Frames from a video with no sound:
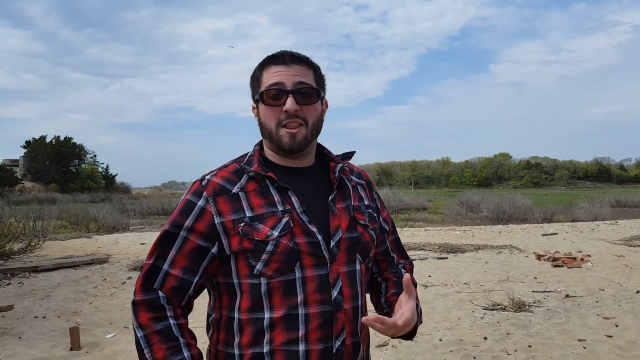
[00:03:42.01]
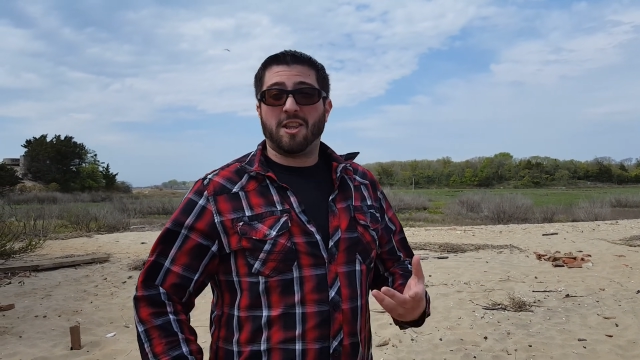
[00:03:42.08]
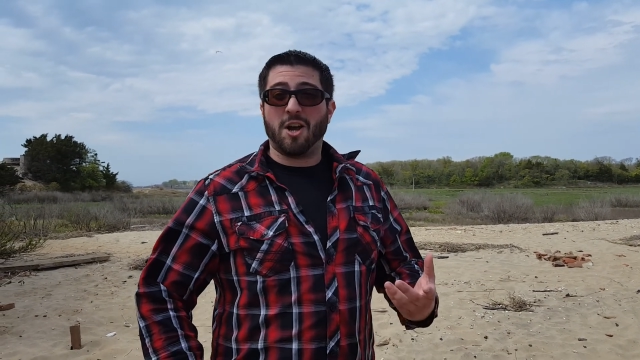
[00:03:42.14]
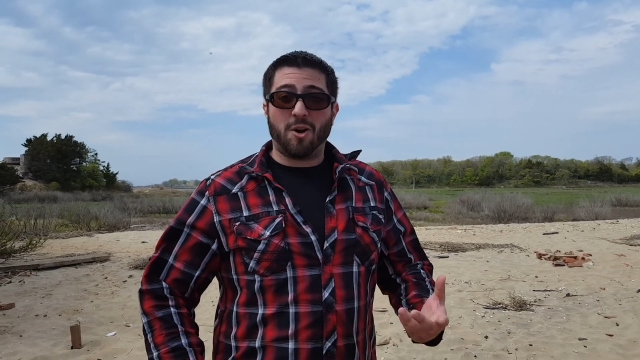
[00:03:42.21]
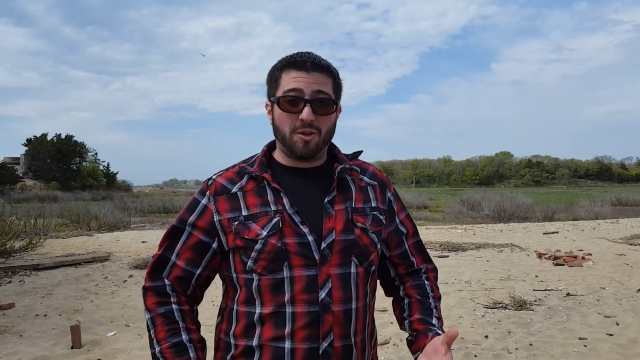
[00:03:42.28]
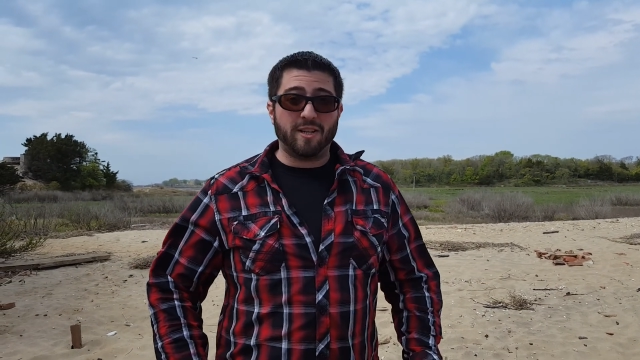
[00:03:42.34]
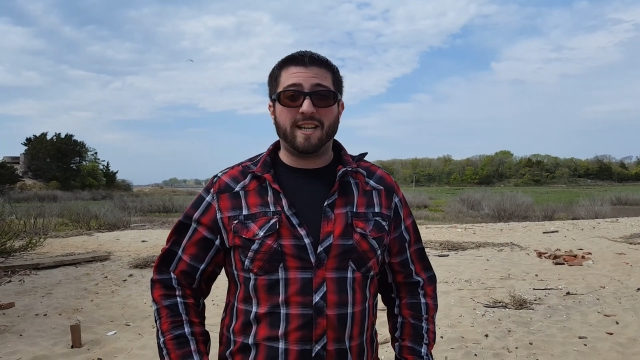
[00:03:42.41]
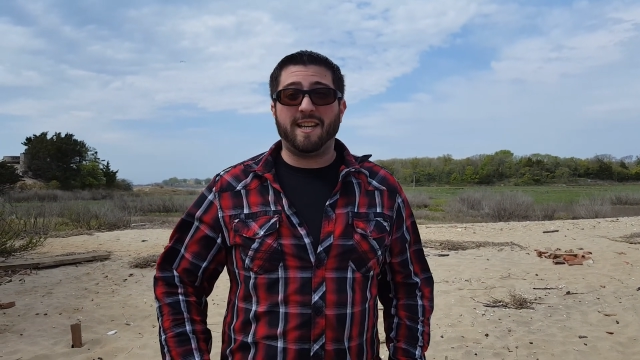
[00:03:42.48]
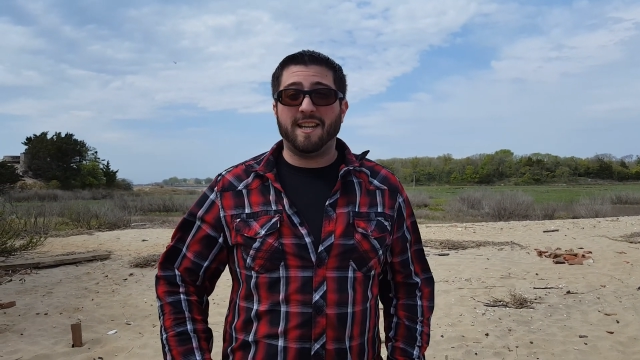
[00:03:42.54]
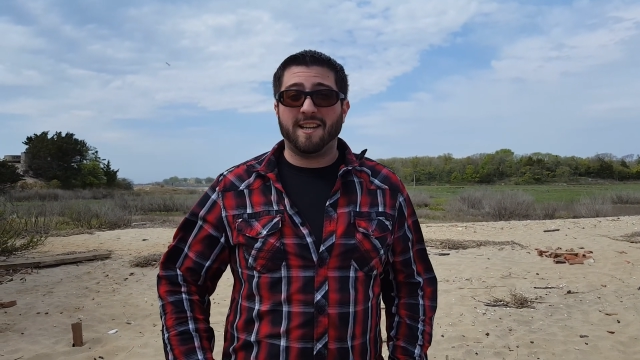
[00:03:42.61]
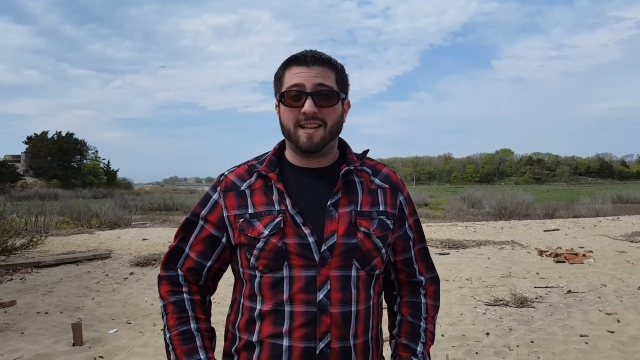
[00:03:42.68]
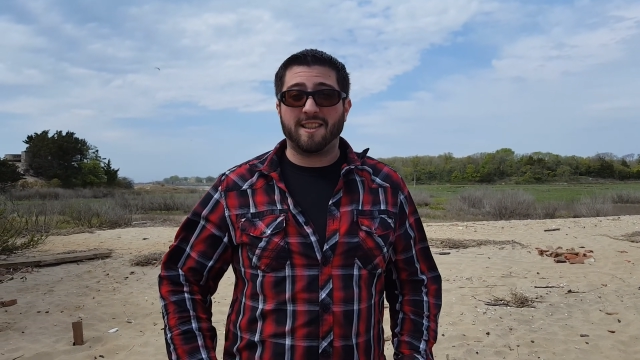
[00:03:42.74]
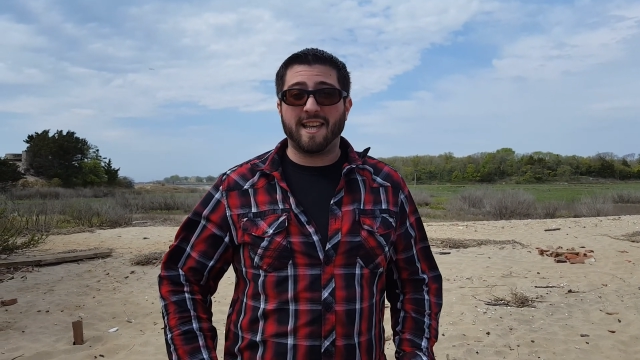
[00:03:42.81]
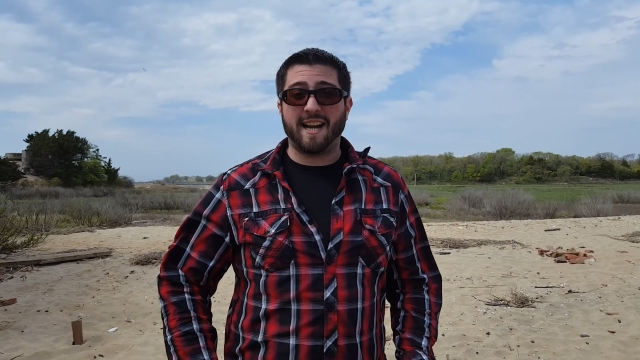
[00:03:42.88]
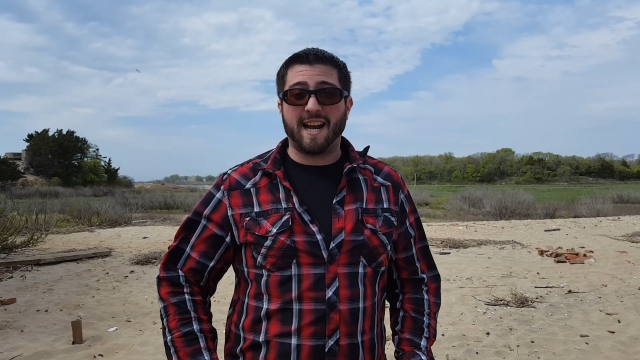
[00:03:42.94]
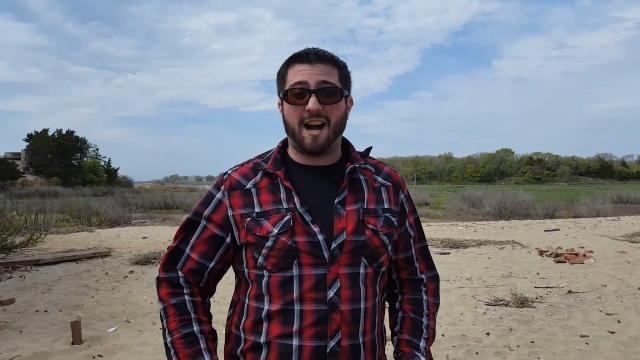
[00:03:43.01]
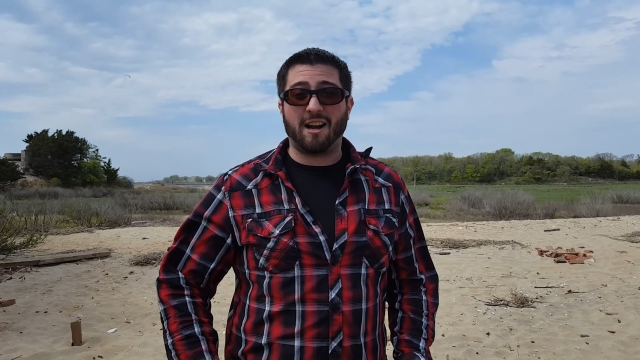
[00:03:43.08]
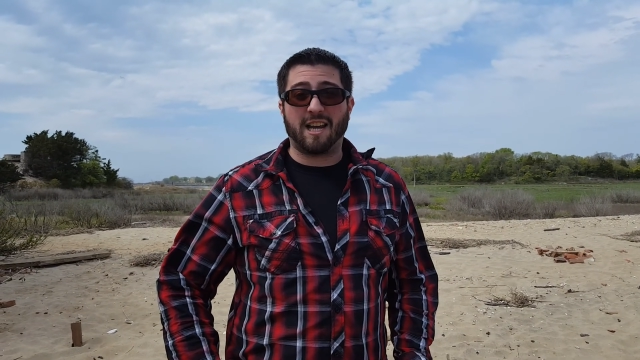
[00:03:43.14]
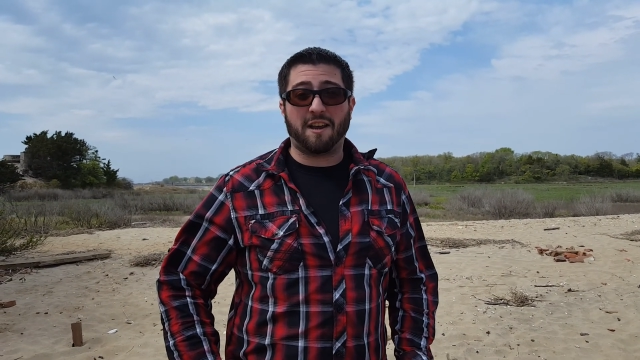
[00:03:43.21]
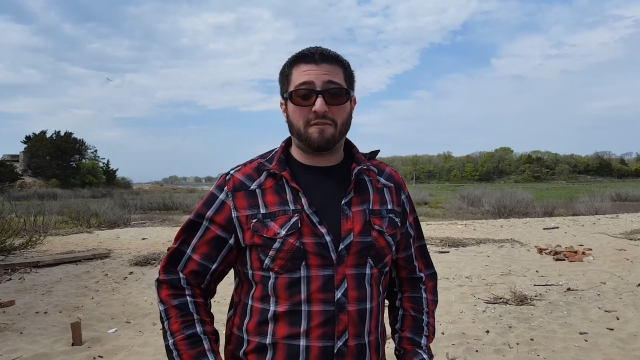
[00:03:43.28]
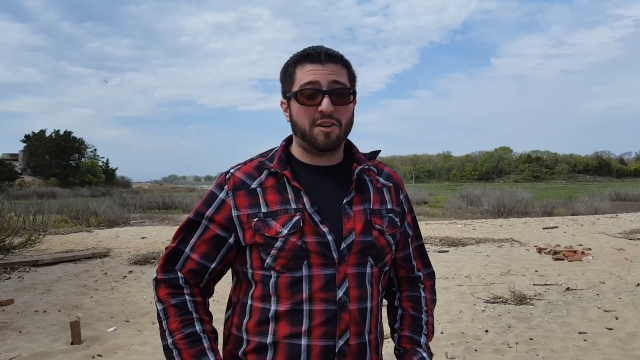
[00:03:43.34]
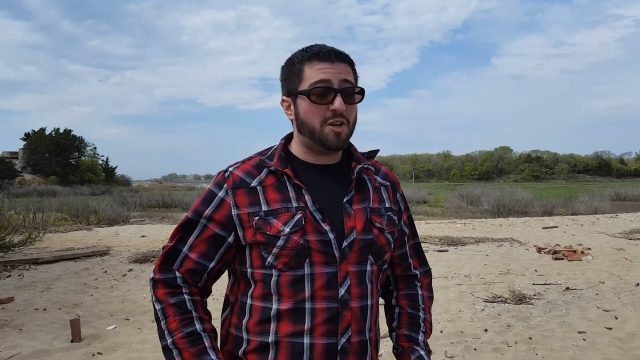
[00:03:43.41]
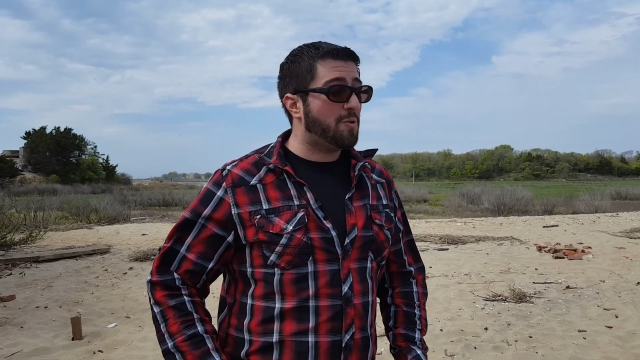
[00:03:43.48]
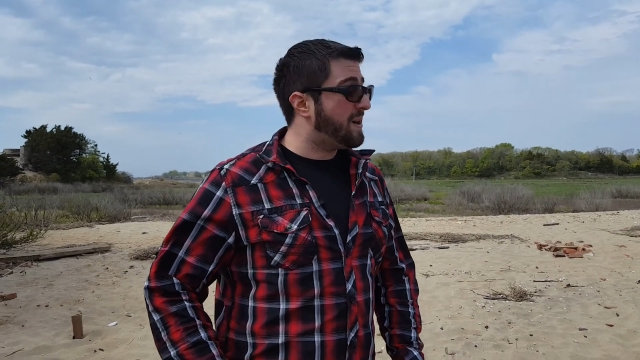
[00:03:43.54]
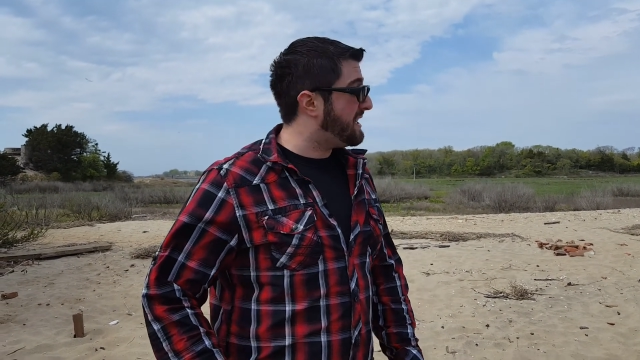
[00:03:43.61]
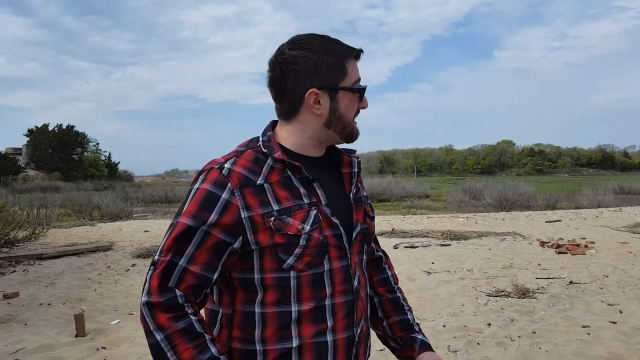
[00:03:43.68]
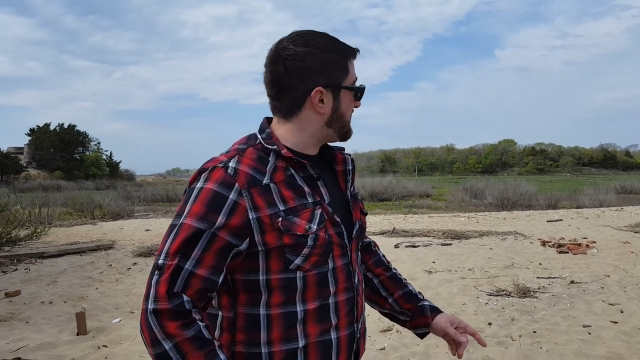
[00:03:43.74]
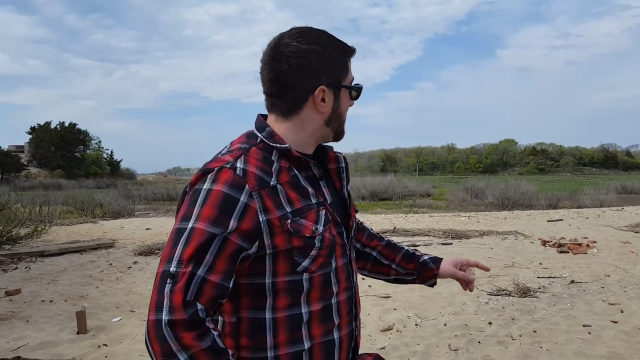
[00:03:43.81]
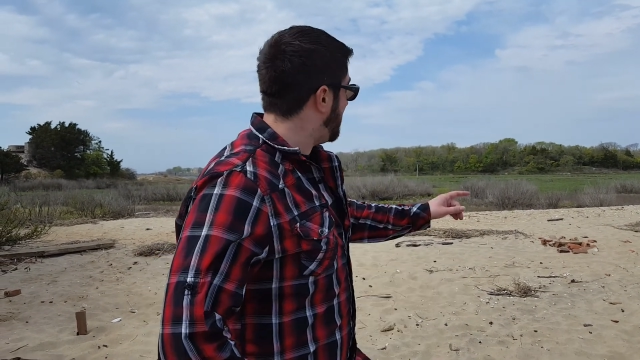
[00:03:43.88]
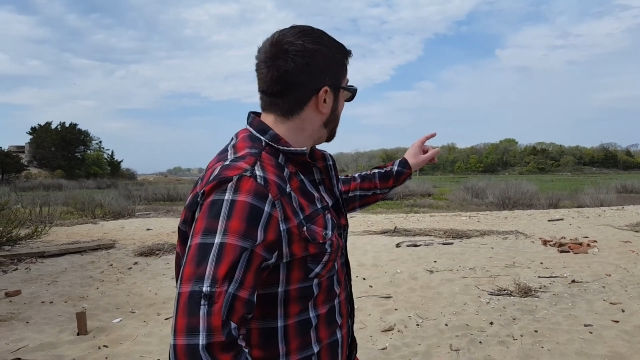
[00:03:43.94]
The only thing I'll give you is